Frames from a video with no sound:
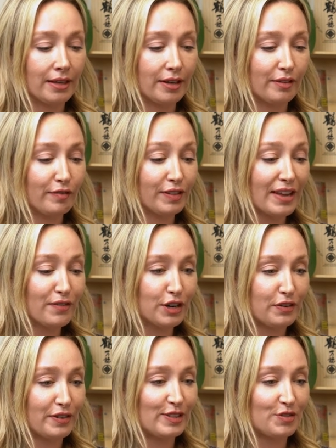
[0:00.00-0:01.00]
the
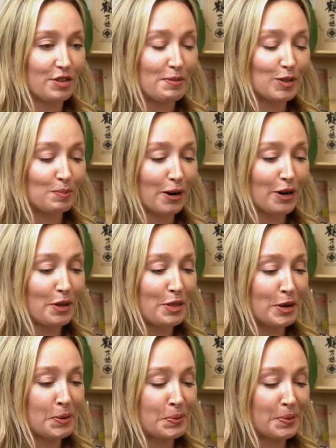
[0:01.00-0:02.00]
flavor difference for the most part,
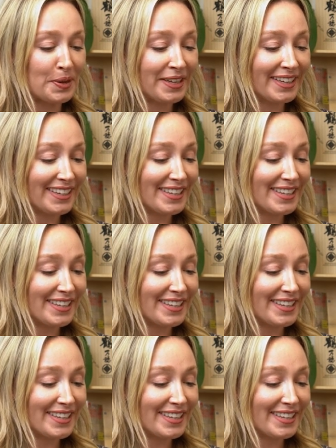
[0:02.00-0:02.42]
although,